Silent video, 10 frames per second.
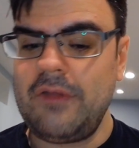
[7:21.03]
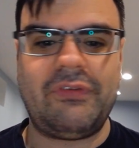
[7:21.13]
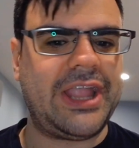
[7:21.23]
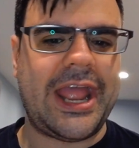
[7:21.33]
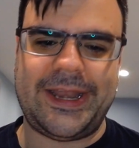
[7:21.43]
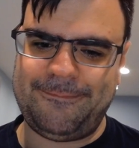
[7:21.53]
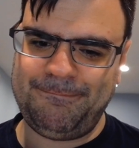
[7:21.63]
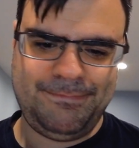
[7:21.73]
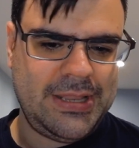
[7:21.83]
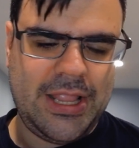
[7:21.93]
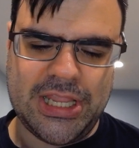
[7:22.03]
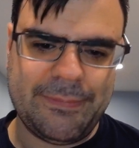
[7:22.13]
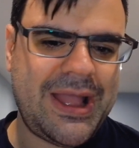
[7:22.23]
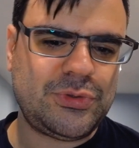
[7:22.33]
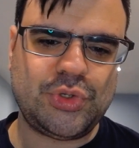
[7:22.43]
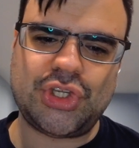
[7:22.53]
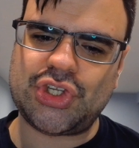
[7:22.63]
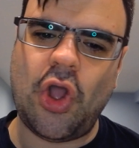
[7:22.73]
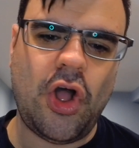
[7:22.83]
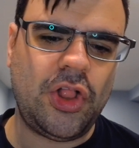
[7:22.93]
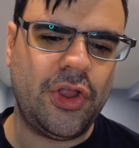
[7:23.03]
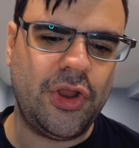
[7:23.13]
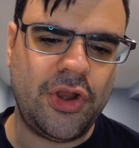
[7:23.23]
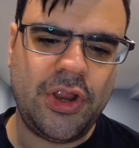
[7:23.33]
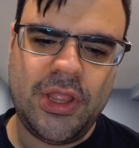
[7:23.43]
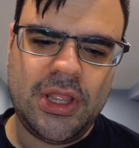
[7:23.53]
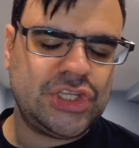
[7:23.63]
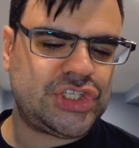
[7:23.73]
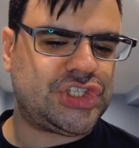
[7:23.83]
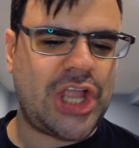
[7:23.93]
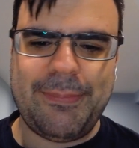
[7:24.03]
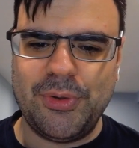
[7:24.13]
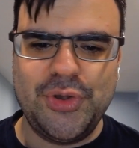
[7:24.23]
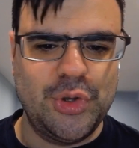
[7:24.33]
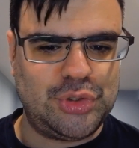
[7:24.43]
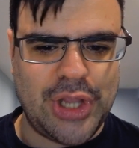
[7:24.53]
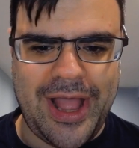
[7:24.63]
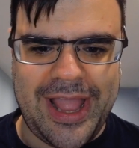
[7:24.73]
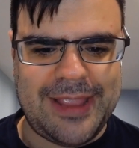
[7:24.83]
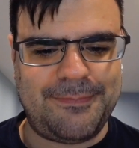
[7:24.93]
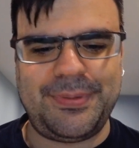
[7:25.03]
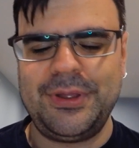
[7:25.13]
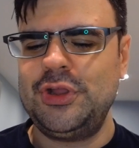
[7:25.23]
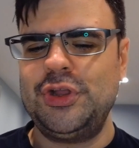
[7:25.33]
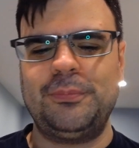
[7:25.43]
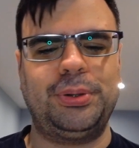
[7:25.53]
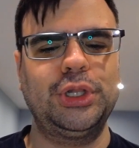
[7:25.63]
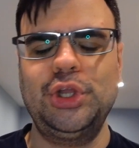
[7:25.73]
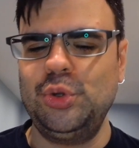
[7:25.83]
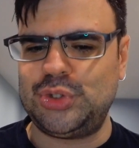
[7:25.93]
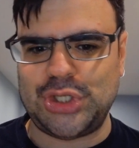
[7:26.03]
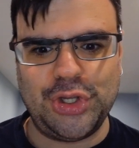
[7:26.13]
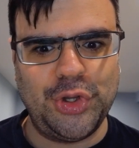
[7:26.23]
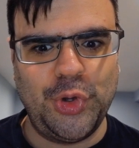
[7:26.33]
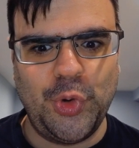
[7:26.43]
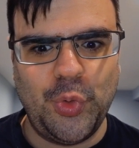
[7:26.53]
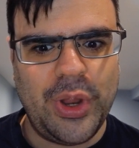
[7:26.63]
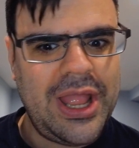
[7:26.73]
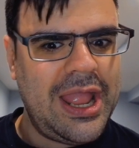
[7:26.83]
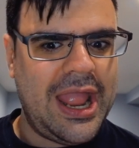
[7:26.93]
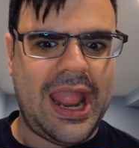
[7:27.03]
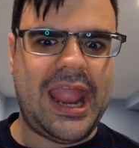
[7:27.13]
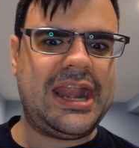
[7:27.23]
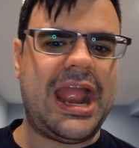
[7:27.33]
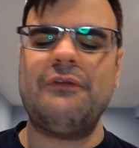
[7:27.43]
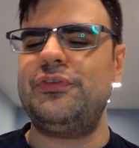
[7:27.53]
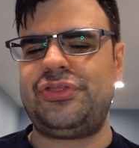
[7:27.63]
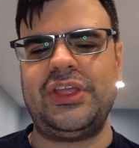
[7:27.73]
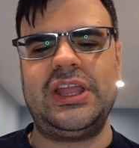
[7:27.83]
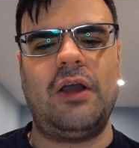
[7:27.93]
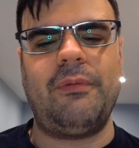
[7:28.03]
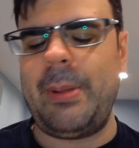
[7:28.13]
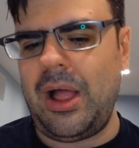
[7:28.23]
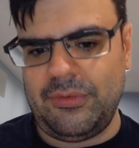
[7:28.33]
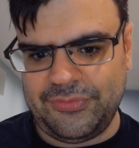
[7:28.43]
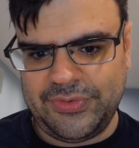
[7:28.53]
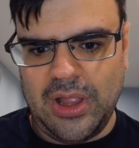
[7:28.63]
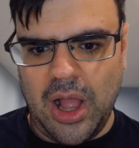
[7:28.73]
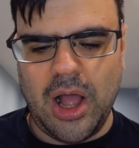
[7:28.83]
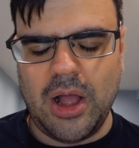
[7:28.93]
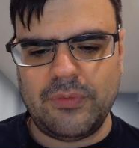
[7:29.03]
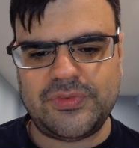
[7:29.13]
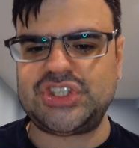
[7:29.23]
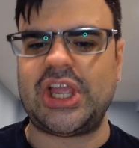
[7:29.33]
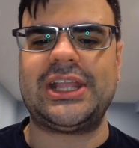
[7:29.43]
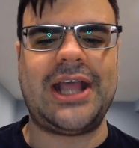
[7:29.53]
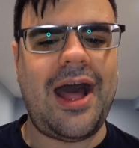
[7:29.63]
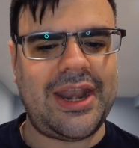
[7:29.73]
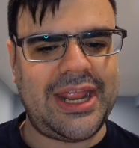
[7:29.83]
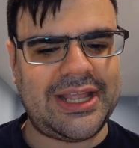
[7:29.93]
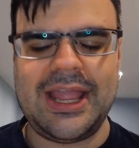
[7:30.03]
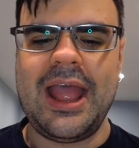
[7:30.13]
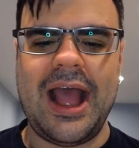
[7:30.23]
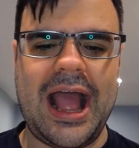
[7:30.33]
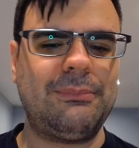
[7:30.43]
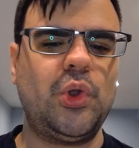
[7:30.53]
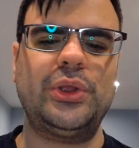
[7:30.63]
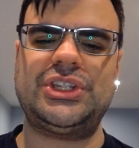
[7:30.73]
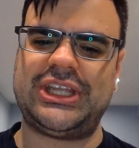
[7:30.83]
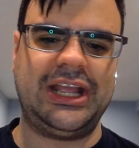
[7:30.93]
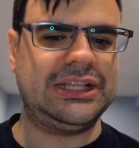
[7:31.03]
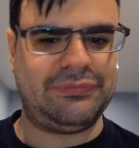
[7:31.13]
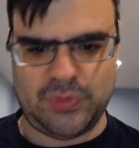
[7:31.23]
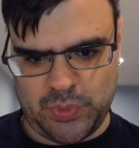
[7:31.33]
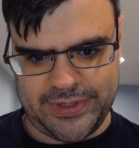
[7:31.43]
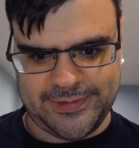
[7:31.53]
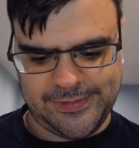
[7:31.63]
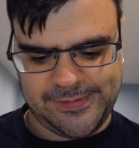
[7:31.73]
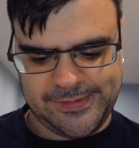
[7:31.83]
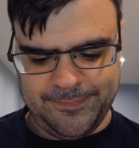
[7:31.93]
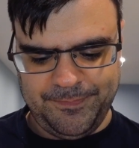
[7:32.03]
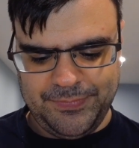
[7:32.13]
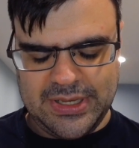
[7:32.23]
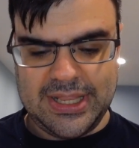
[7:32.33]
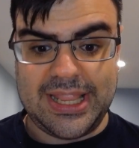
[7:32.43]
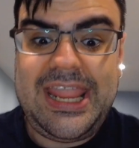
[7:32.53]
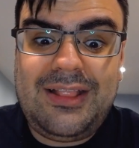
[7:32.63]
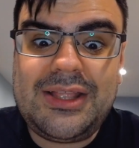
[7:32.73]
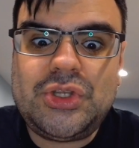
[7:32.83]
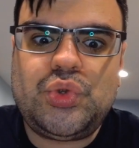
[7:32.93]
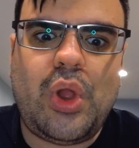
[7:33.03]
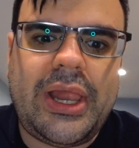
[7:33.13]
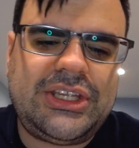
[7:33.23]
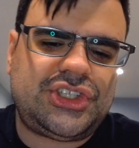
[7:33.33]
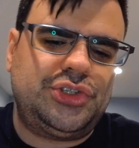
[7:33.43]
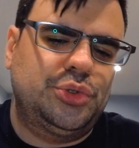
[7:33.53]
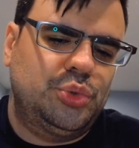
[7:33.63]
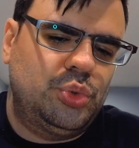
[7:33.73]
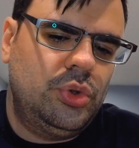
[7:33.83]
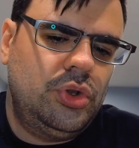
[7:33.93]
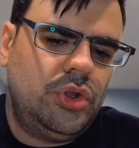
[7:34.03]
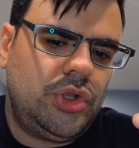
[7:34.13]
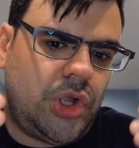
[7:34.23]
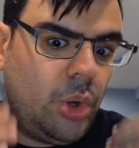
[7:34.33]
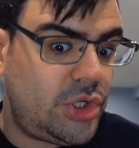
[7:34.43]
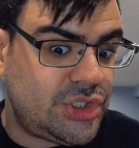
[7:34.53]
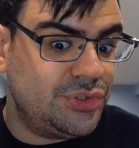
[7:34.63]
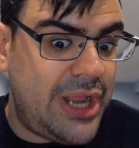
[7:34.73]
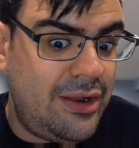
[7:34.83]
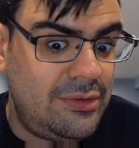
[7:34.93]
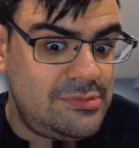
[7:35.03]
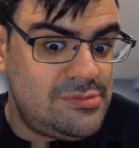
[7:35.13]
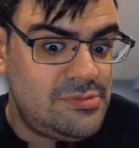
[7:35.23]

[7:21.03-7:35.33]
forget it. You might as well just call her Cyber New Type, Pluto, and everything of above. Of psychotic, I'm going to kill everyone. Elan tries to coax her down,